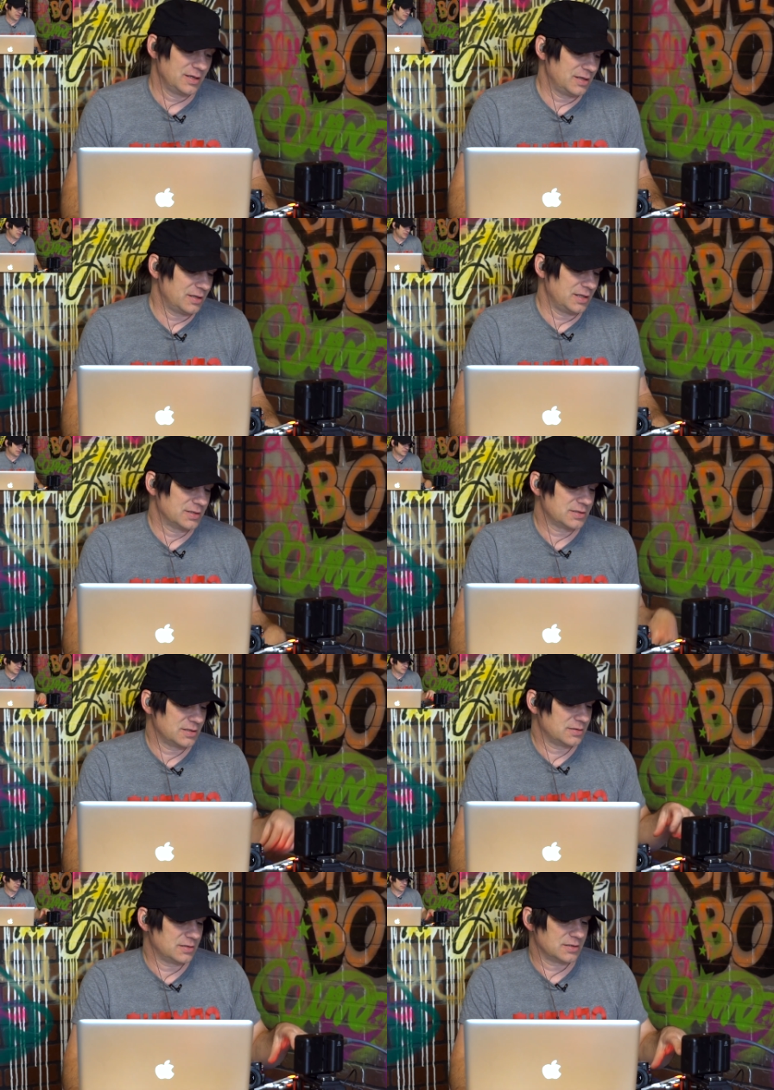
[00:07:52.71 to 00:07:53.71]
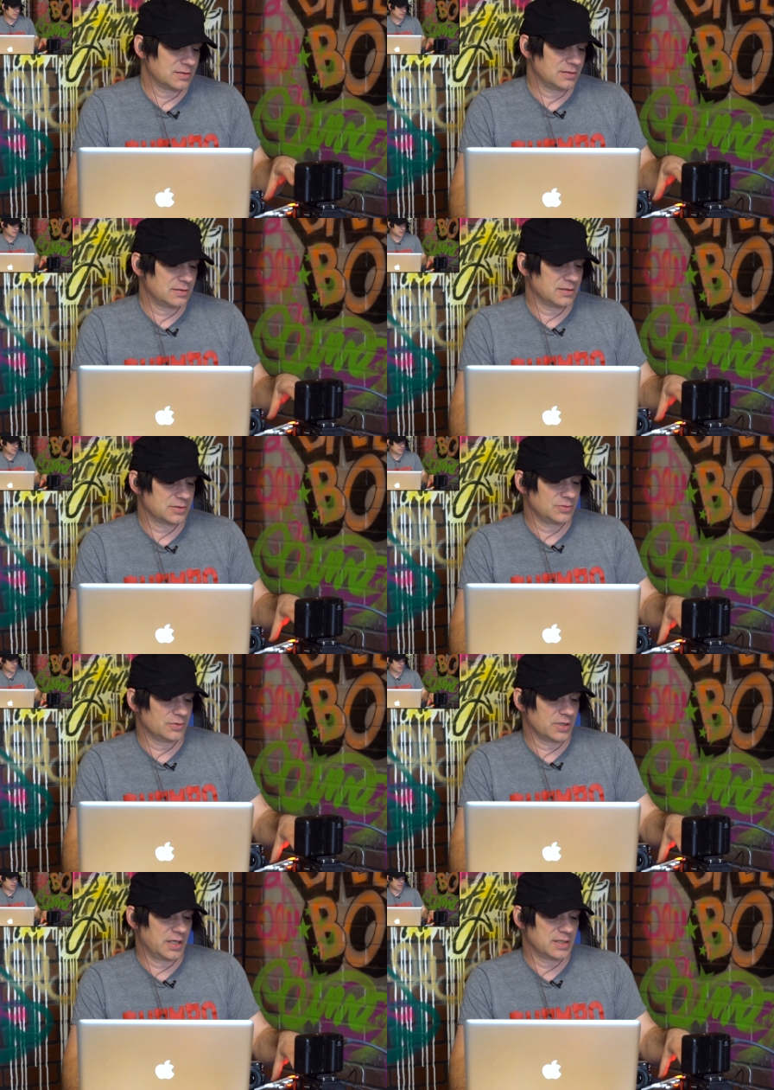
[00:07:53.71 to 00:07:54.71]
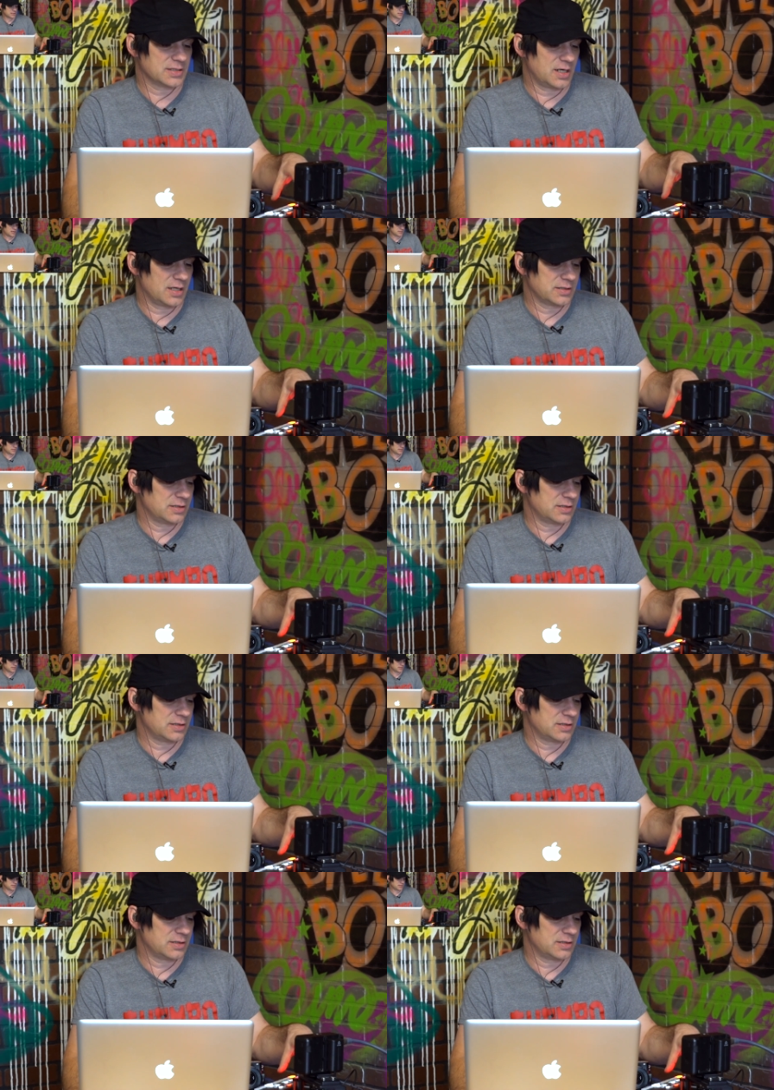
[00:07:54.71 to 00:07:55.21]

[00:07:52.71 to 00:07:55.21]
uh, it's a, a, a, tool that I just got